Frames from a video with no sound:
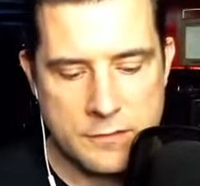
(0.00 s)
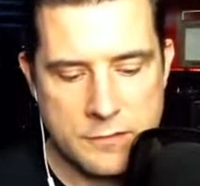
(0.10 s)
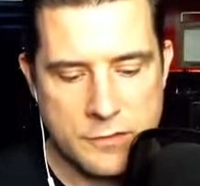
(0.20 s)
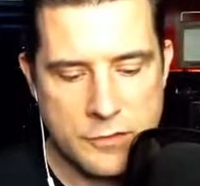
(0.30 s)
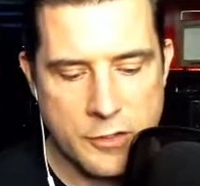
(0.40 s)

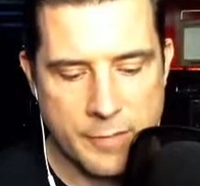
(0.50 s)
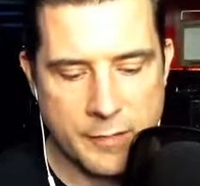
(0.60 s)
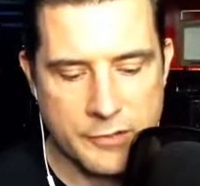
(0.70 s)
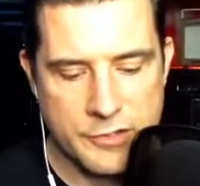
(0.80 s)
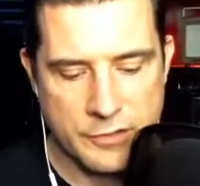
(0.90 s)
to your
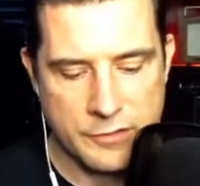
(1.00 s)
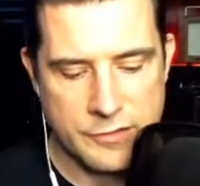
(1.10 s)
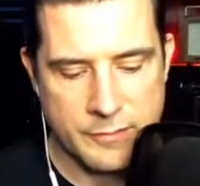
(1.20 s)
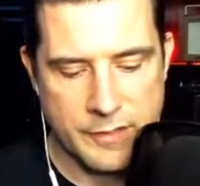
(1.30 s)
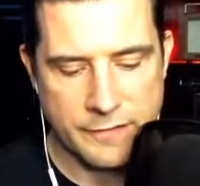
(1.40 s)
publisher or
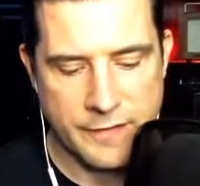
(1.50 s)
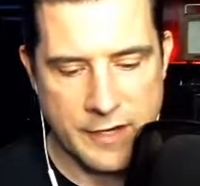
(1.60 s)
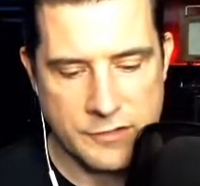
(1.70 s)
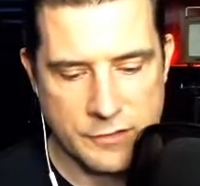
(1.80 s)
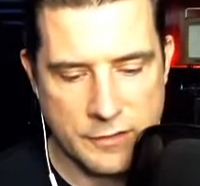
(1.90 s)
to your
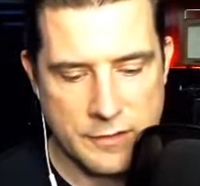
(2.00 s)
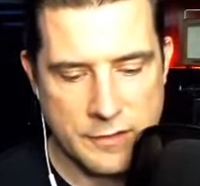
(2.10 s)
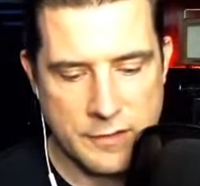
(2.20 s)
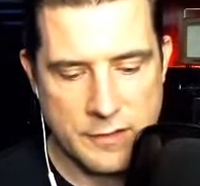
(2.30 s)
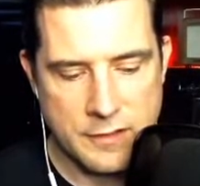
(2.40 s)
manufacturer,
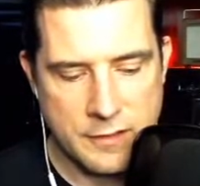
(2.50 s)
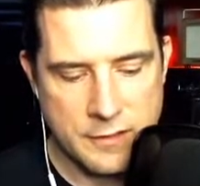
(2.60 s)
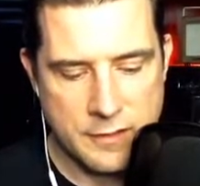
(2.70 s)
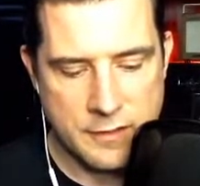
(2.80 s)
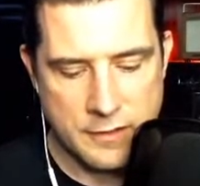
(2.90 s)

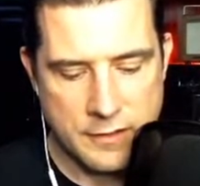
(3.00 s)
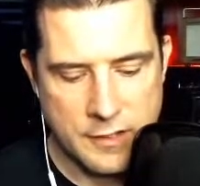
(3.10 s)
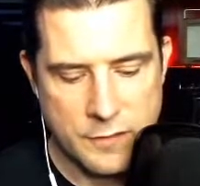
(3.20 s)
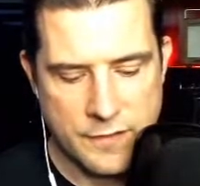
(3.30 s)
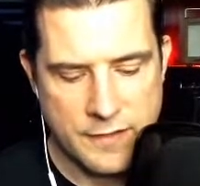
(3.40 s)

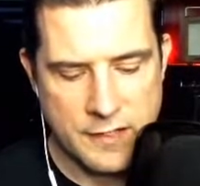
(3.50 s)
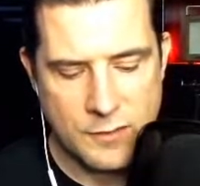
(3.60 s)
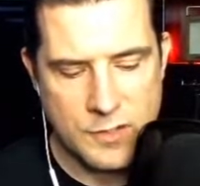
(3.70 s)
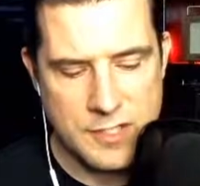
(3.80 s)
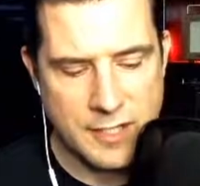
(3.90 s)
you think
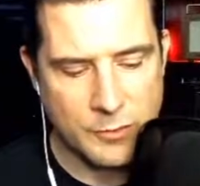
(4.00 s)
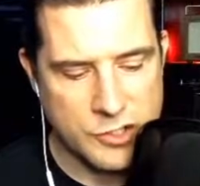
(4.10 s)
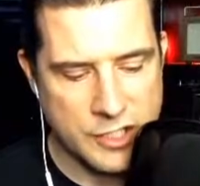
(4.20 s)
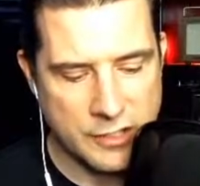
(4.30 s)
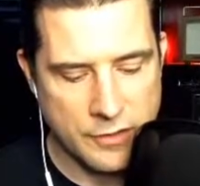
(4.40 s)
you would double
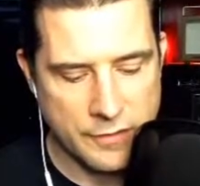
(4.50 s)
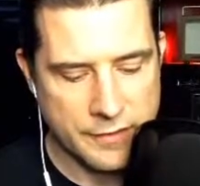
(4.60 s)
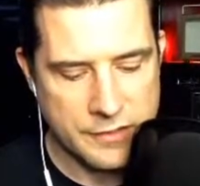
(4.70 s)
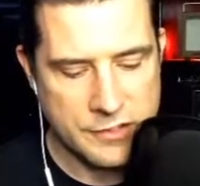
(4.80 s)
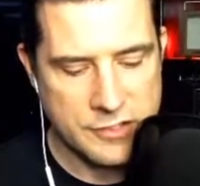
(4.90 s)
check all
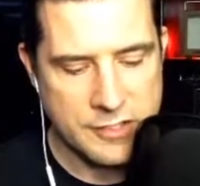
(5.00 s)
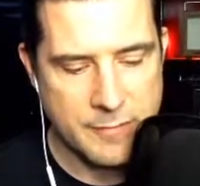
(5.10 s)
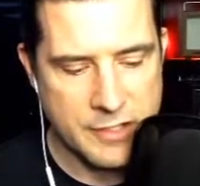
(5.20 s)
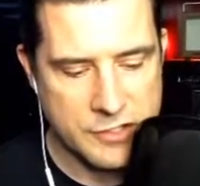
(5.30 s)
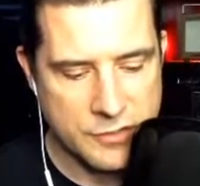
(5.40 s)
these just to
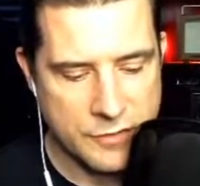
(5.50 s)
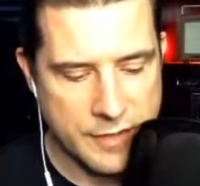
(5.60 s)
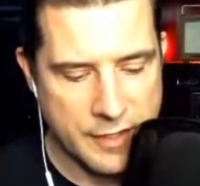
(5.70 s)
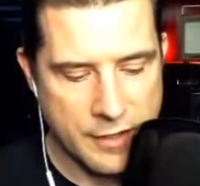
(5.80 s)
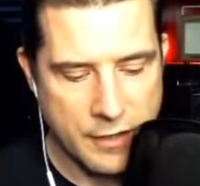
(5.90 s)
make sure
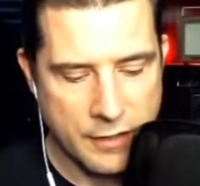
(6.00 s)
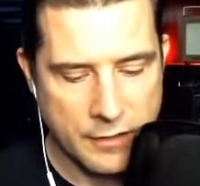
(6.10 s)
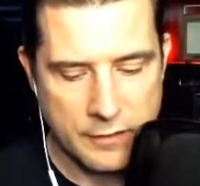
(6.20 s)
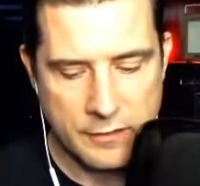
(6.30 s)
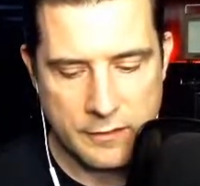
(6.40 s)
they
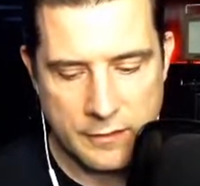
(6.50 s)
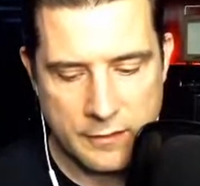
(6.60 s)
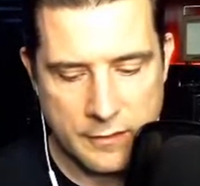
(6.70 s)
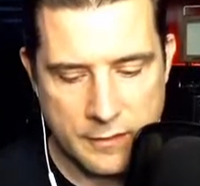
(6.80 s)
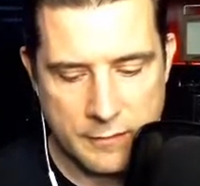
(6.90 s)
are
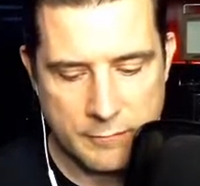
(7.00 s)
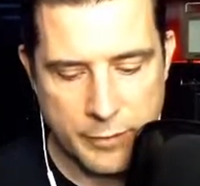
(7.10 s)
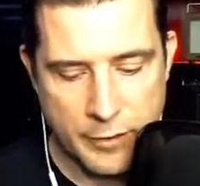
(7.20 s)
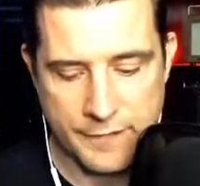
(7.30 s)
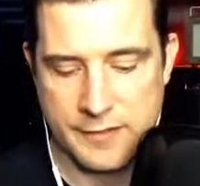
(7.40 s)

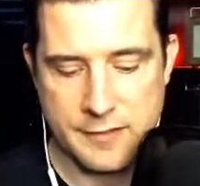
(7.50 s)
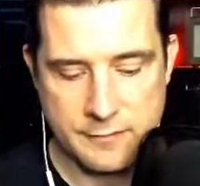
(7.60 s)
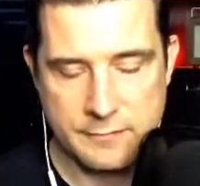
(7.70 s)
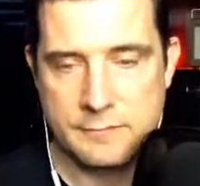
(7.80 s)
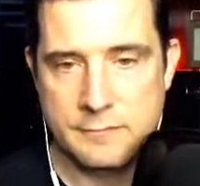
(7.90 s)
perfect.
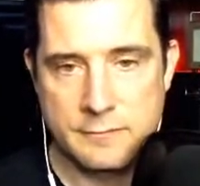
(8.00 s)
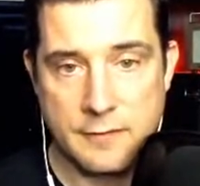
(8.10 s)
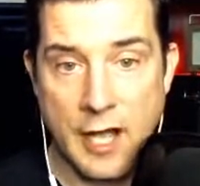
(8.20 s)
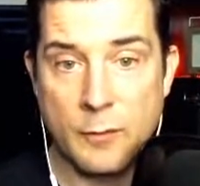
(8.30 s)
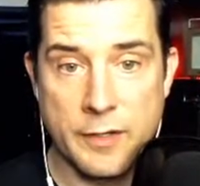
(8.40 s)

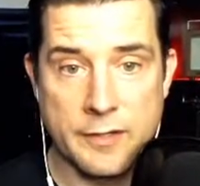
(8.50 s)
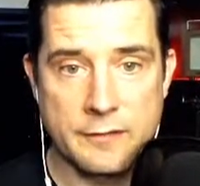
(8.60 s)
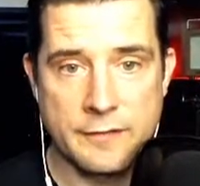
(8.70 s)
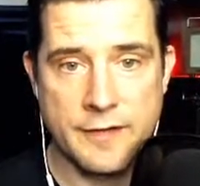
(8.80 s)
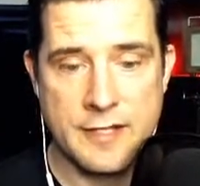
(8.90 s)
I would.
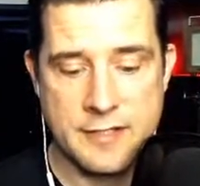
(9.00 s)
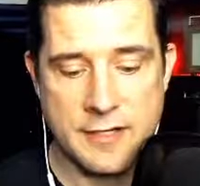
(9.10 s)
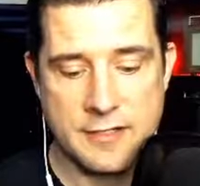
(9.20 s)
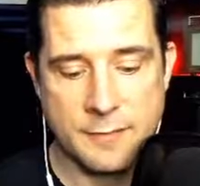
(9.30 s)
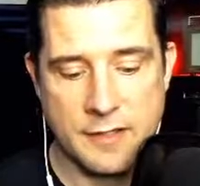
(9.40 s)
If I was
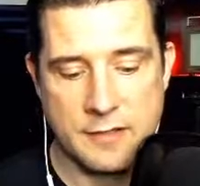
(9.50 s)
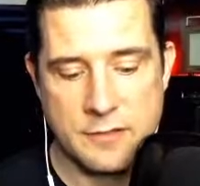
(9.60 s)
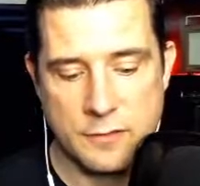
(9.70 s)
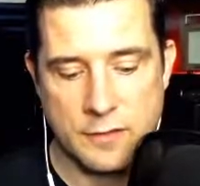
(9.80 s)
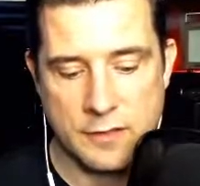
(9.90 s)
sending something
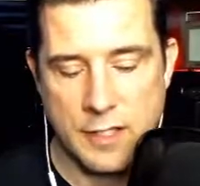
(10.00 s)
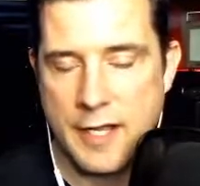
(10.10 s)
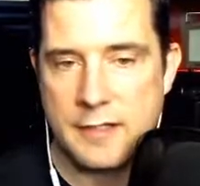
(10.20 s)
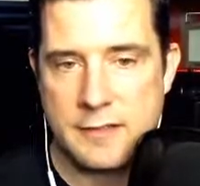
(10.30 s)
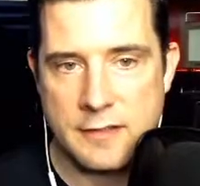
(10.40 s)
to a
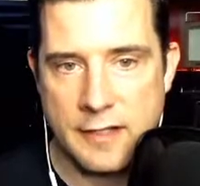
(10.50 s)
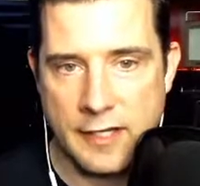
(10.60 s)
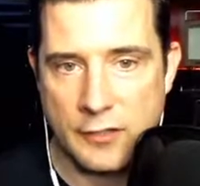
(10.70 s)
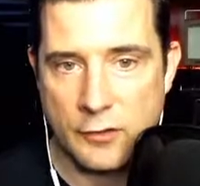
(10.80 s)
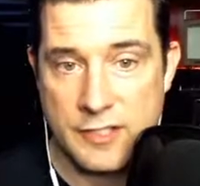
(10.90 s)
client and
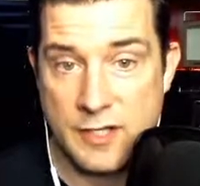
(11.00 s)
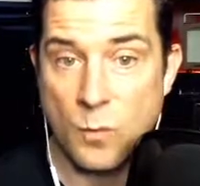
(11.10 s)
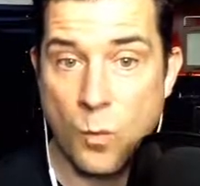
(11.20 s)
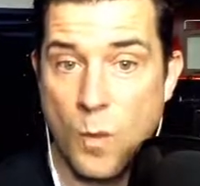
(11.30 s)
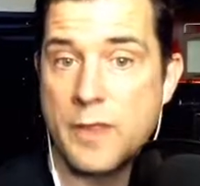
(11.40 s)
I can only
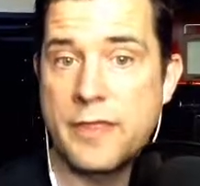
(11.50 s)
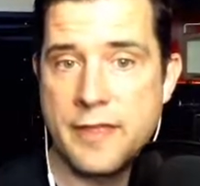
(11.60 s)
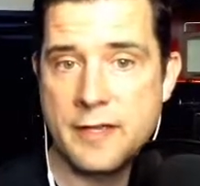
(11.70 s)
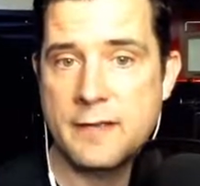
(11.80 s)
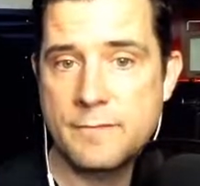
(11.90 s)
send one
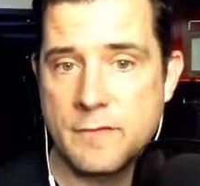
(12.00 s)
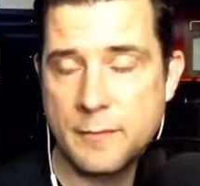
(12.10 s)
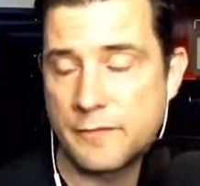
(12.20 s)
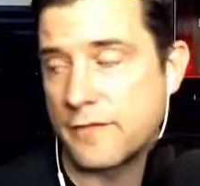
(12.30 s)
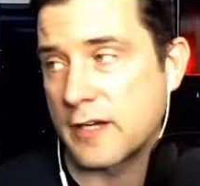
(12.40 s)
thing,
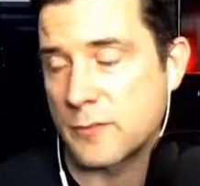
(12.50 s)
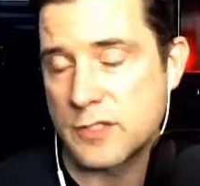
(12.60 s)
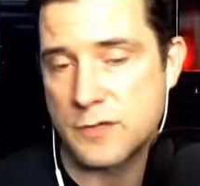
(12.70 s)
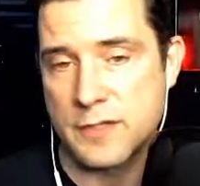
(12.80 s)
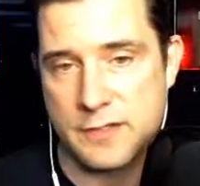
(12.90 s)
and in fact, we
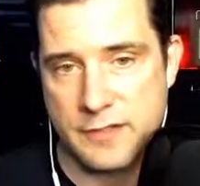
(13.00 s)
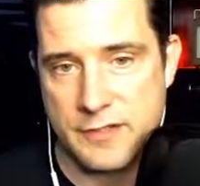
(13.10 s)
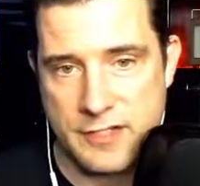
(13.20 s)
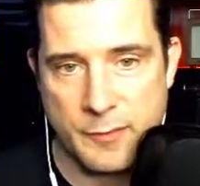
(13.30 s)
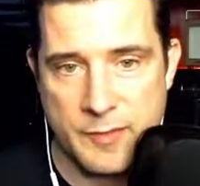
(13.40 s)
do this on the
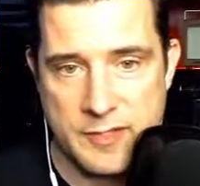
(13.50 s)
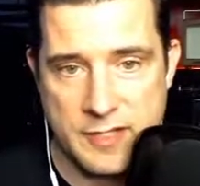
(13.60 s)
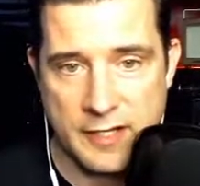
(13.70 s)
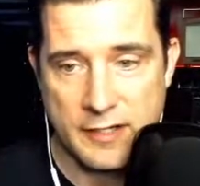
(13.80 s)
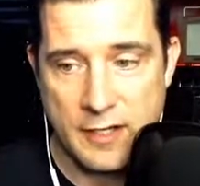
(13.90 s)
supplement
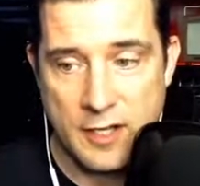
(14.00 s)
side,